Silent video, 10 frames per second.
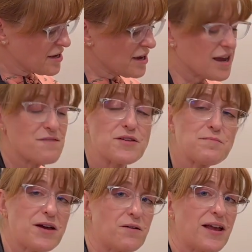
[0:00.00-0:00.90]
have
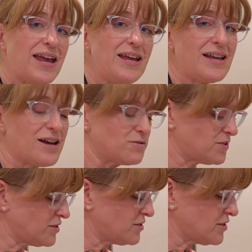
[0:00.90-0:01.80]
about 8
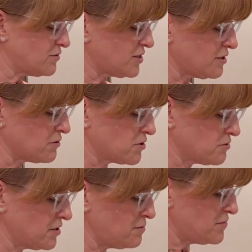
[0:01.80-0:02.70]
ounces of sour
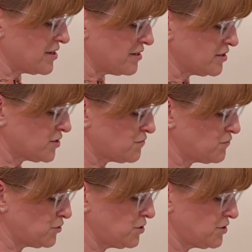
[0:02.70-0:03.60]
cream. That is
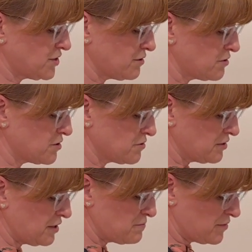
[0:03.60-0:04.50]
full sour
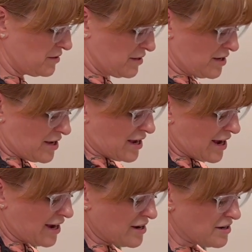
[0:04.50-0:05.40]
cream.
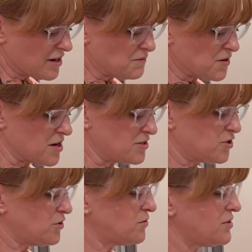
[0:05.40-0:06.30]
And I've got
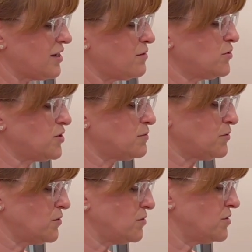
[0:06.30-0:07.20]
2
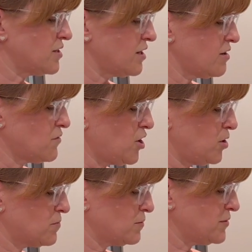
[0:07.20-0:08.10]
tablespoons of
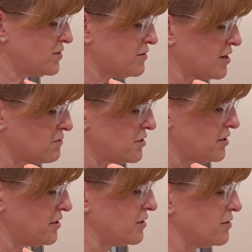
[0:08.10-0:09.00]
all-purpose flour
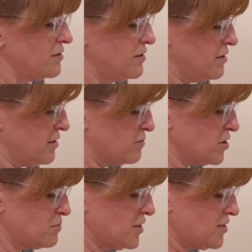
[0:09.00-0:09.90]
here. I'm going to
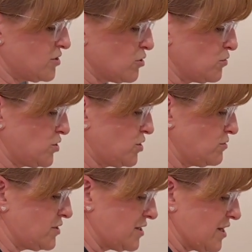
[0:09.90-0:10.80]
mix those 2
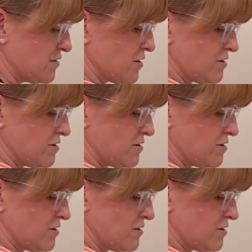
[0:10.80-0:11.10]
together.